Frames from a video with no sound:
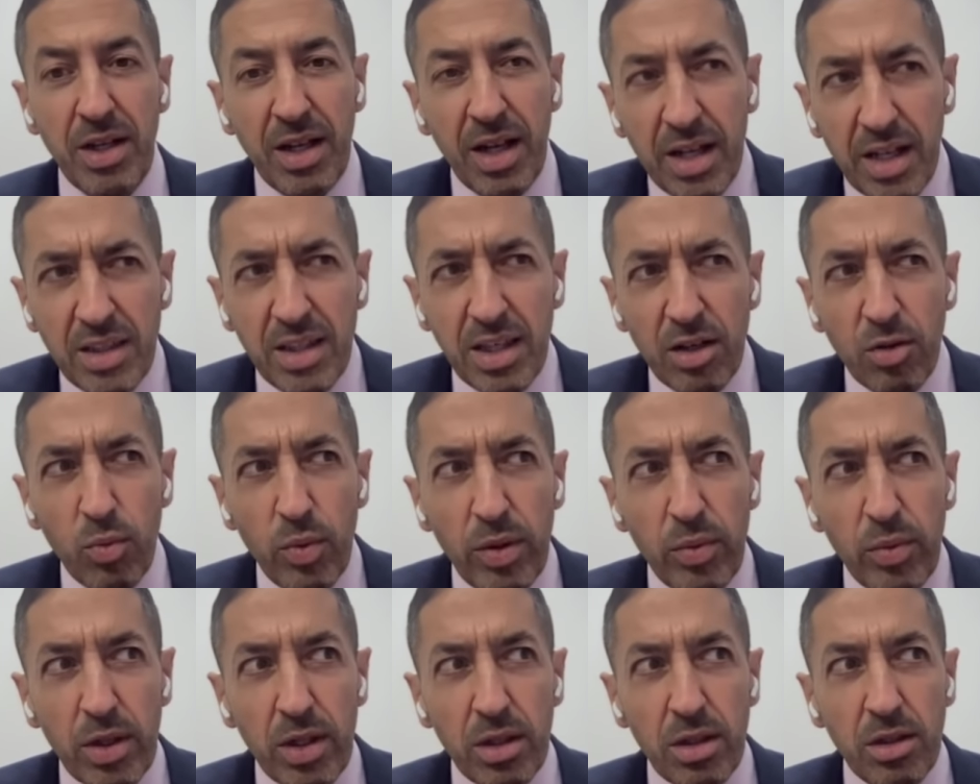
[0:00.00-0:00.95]
And I think
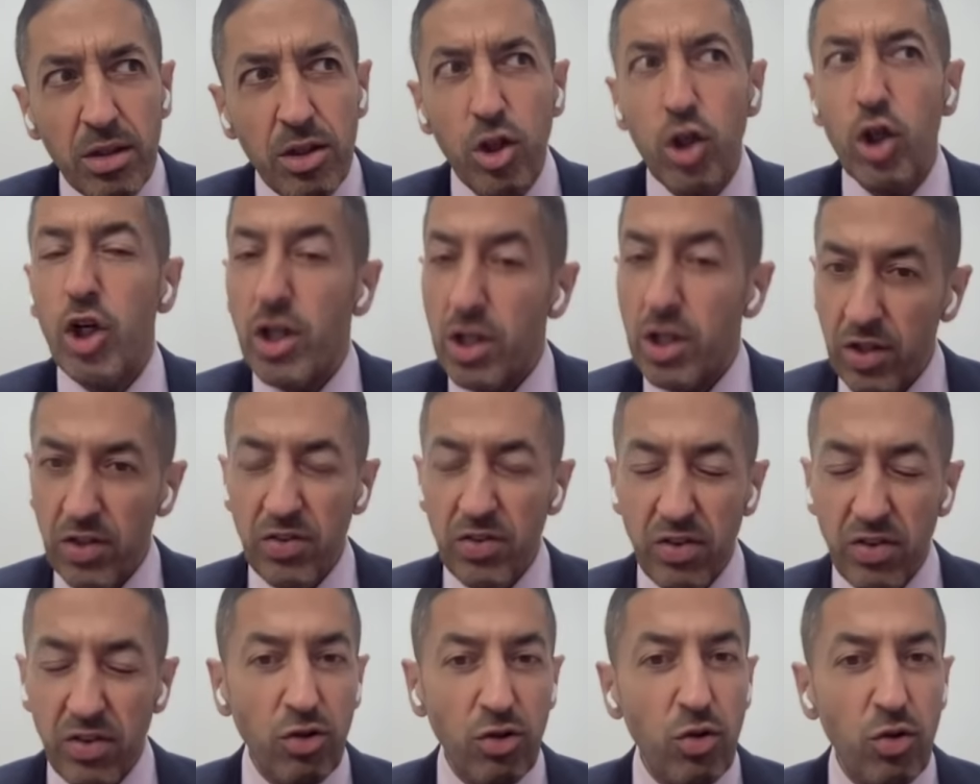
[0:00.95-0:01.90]
we will learn
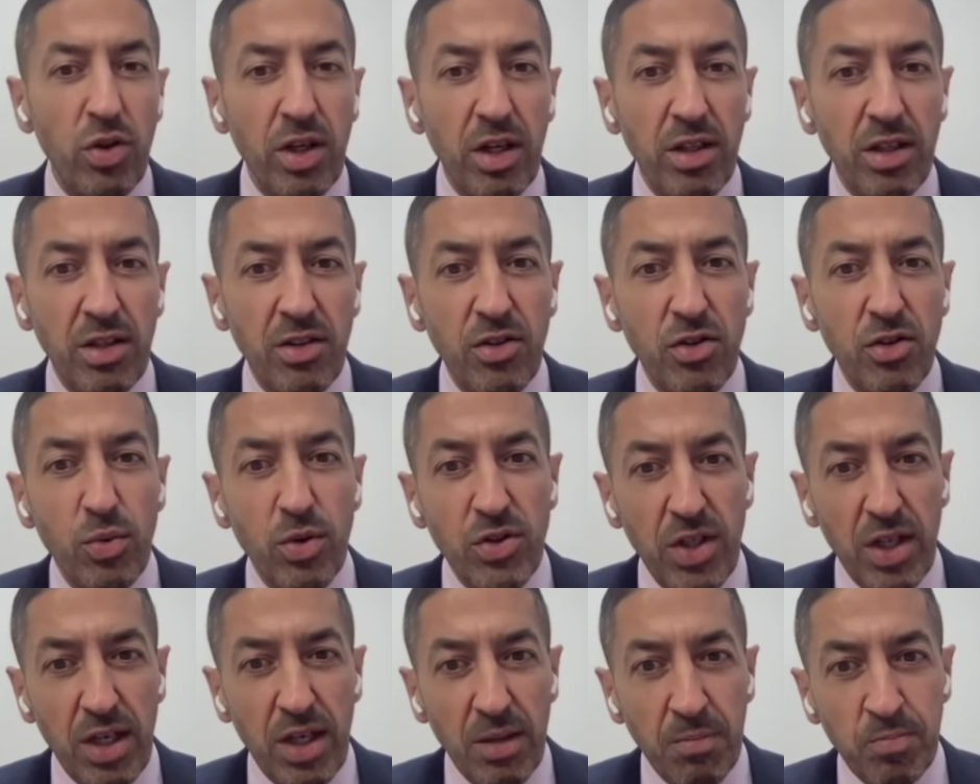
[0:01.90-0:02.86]
this. I do think that this
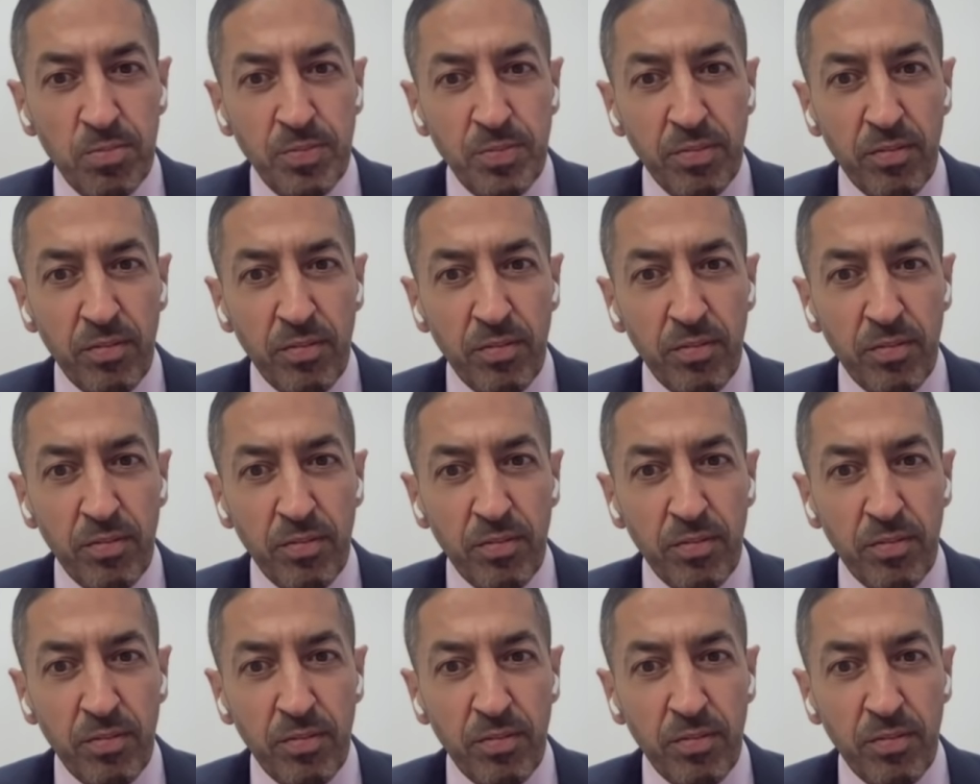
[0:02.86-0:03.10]
was a